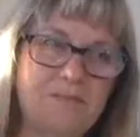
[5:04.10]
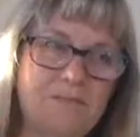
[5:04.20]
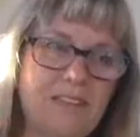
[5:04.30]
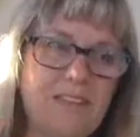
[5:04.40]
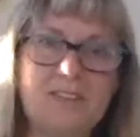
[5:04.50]

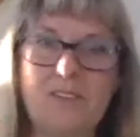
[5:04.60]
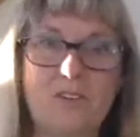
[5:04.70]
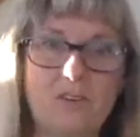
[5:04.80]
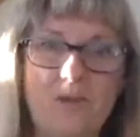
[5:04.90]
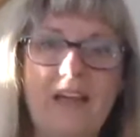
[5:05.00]
things to
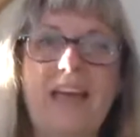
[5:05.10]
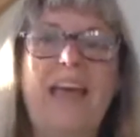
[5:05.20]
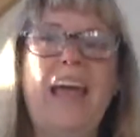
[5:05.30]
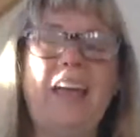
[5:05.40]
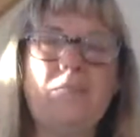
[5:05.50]
learn about,
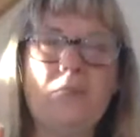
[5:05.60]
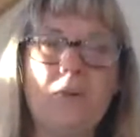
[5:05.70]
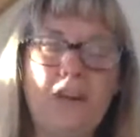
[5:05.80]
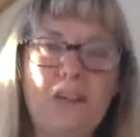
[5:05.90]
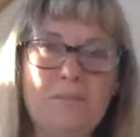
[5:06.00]

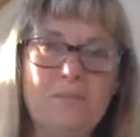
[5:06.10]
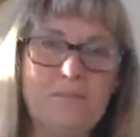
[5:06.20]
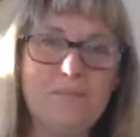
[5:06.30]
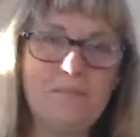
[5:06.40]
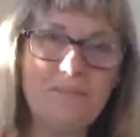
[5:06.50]
and
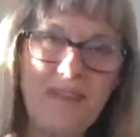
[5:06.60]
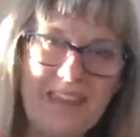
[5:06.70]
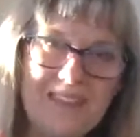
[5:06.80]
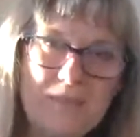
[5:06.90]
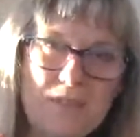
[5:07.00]
make
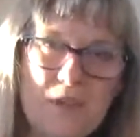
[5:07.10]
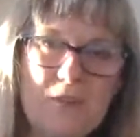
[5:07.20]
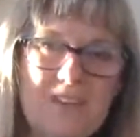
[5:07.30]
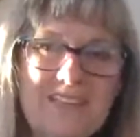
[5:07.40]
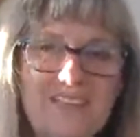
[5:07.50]
them so
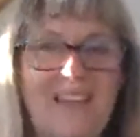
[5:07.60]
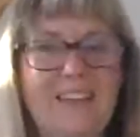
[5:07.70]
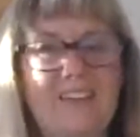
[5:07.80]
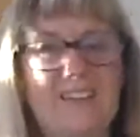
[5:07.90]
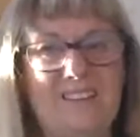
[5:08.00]

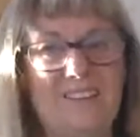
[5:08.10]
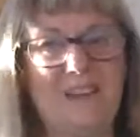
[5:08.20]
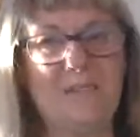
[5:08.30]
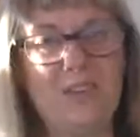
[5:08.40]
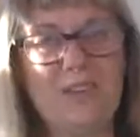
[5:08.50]
concise so
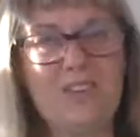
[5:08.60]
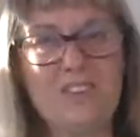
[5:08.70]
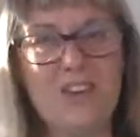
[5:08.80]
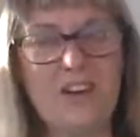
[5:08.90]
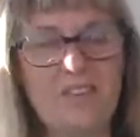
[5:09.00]
that we could
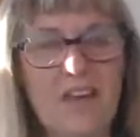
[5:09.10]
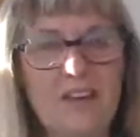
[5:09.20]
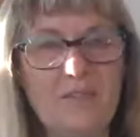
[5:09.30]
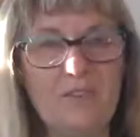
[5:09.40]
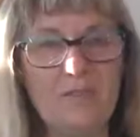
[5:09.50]
share that
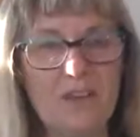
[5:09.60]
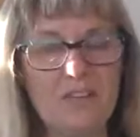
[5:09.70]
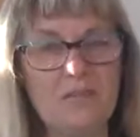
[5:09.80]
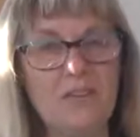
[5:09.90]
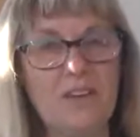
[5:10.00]

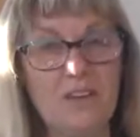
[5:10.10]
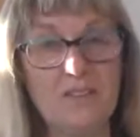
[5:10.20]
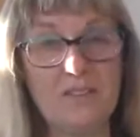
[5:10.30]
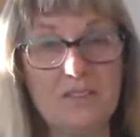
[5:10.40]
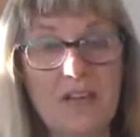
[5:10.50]
information with
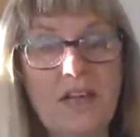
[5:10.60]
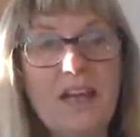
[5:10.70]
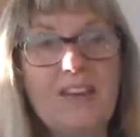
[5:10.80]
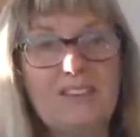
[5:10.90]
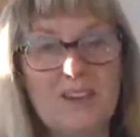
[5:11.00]
others.
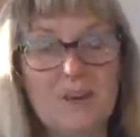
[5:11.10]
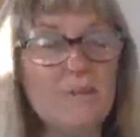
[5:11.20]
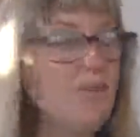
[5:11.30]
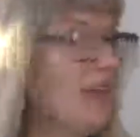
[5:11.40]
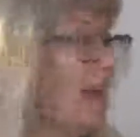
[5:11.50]
So
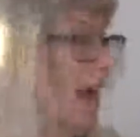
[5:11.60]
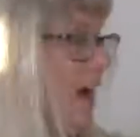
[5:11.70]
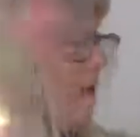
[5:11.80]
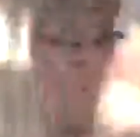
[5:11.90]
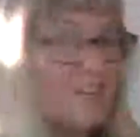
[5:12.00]

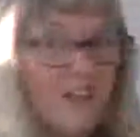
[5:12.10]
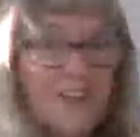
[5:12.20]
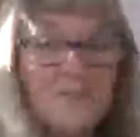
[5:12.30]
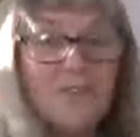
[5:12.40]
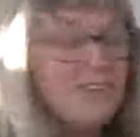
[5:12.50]
I'm
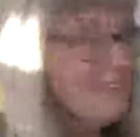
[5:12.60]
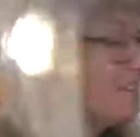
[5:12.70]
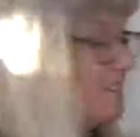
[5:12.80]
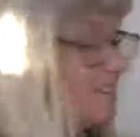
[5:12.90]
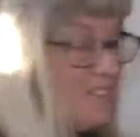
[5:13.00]
done with the
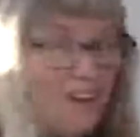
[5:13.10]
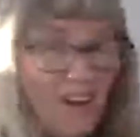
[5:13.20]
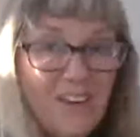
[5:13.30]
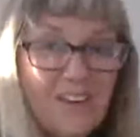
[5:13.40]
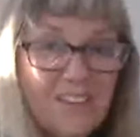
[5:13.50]

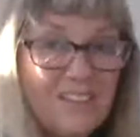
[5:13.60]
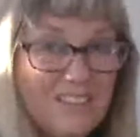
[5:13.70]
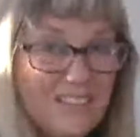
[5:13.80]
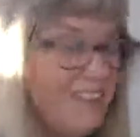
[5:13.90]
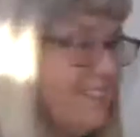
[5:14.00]
Star of
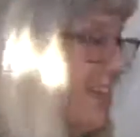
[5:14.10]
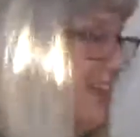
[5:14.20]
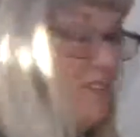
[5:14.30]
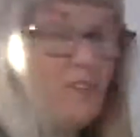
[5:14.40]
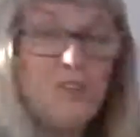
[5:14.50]

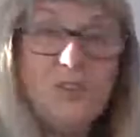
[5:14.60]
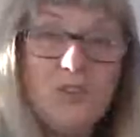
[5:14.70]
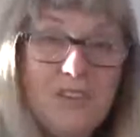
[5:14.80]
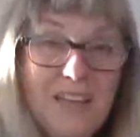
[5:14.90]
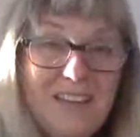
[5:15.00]
David, or the
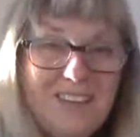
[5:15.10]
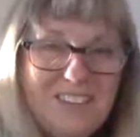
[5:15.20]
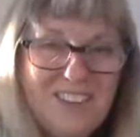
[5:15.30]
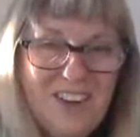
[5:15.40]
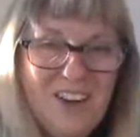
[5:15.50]
Creator
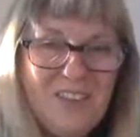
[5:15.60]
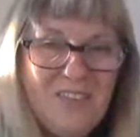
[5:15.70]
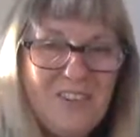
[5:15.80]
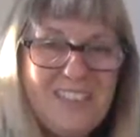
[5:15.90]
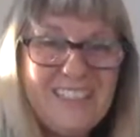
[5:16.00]
Star,
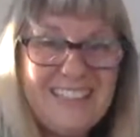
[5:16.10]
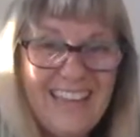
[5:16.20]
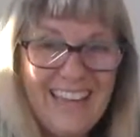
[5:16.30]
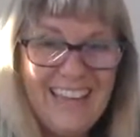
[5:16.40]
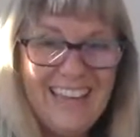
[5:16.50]
for
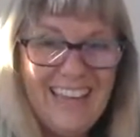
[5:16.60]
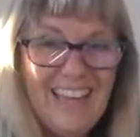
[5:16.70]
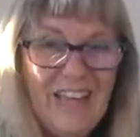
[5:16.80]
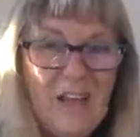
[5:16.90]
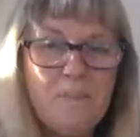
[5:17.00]
today.
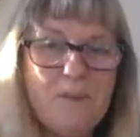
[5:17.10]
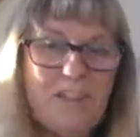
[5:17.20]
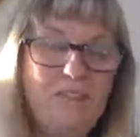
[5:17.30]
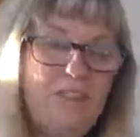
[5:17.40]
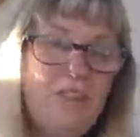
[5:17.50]
But
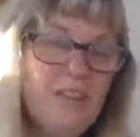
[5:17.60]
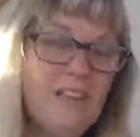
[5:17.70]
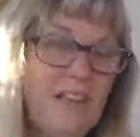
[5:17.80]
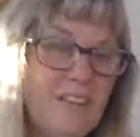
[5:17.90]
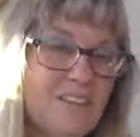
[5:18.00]
if you would
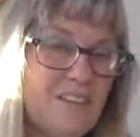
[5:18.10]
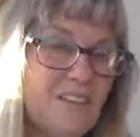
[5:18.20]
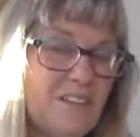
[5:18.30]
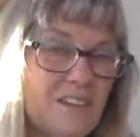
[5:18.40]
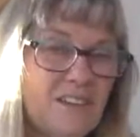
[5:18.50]
like to
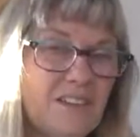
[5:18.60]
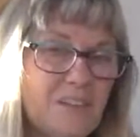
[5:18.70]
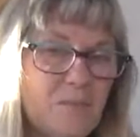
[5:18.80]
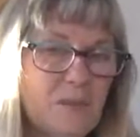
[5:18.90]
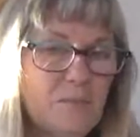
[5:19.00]
learn a little
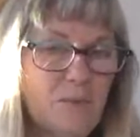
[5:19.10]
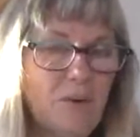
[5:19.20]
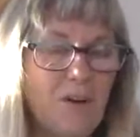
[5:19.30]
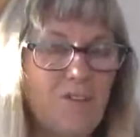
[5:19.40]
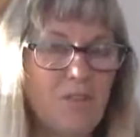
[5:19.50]
bit more
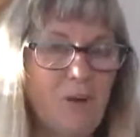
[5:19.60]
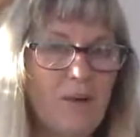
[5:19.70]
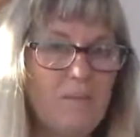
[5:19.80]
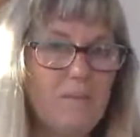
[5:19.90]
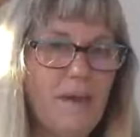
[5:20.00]
of what
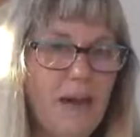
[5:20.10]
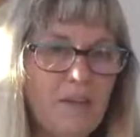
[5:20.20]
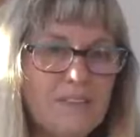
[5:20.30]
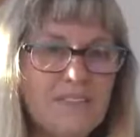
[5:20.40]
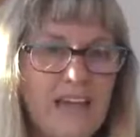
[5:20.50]

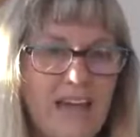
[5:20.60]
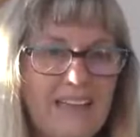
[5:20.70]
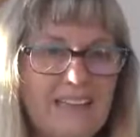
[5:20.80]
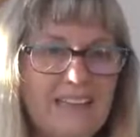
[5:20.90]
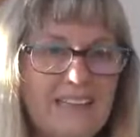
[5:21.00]
Mount
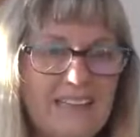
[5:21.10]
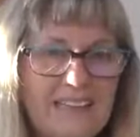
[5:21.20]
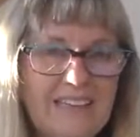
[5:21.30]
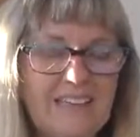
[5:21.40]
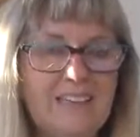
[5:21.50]
Zion
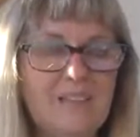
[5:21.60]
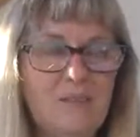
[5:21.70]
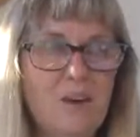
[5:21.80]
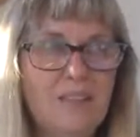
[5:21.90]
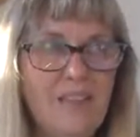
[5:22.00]
is and
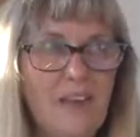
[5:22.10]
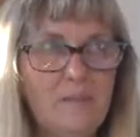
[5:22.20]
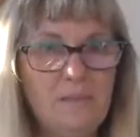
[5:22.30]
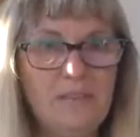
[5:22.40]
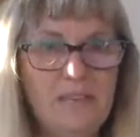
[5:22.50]
what that
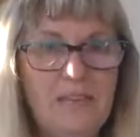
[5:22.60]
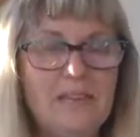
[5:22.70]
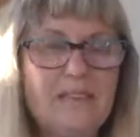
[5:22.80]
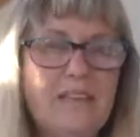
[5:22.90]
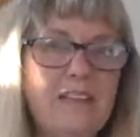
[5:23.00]

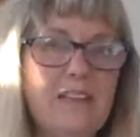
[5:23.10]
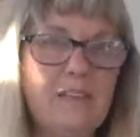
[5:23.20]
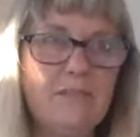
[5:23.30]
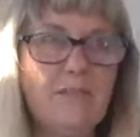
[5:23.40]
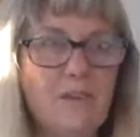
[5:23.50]
means, and then,
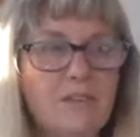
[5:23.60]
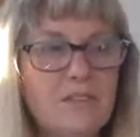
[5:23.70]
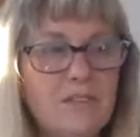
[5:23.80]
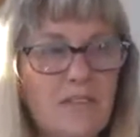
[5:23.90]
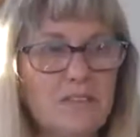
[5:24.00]
of course, because
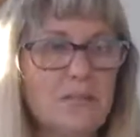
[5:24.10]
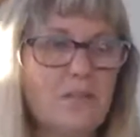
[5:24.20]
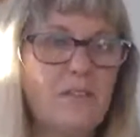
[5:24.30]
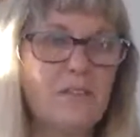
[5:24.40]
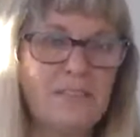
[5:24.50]
that's where
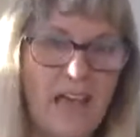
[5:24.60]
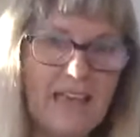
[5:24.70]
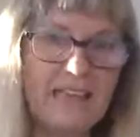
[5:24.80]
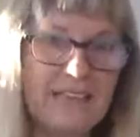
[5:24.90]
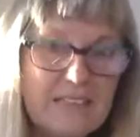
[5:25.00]
the
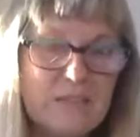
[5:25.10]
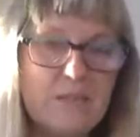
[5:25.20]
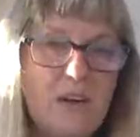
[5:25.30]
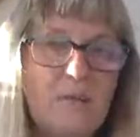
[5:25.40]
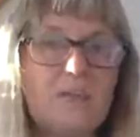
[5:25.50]
Zionism
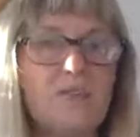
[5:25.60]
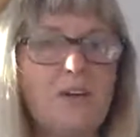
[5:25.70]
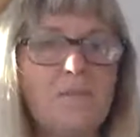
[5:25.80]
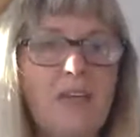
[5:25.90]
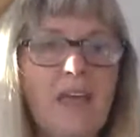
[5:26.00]
comes
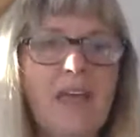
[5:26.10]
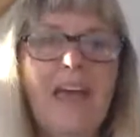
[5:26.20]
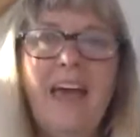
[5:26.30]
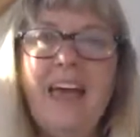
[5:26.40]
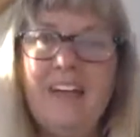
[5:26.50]
from,
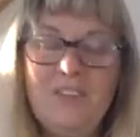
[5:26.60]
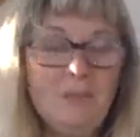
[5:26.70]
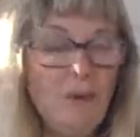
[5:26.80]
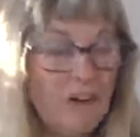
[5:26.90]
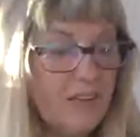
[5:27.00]
if you
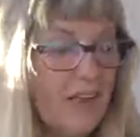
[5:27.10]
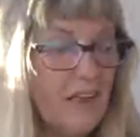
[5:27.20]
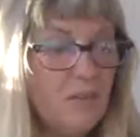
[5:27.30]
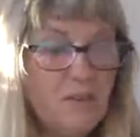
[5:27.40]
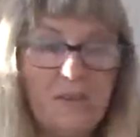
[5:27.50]
want to hang
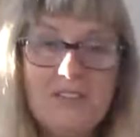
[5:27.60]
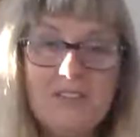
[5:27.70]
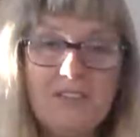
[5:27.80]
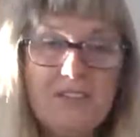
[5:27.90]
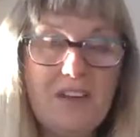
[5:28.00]
with me just
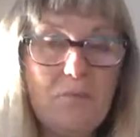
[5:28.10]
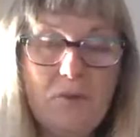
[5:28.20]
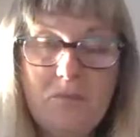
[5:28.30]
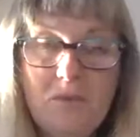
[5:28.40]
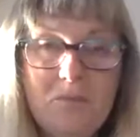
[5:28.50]
a couple
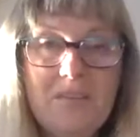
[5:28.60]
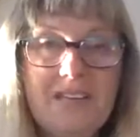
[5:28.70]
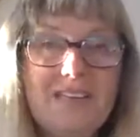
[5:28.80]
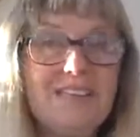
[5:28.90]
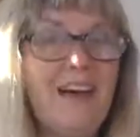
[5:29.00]
more
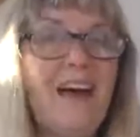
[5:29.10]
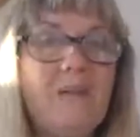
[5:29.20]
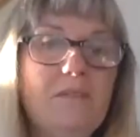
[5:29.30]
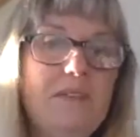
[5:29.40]
minutes, I'm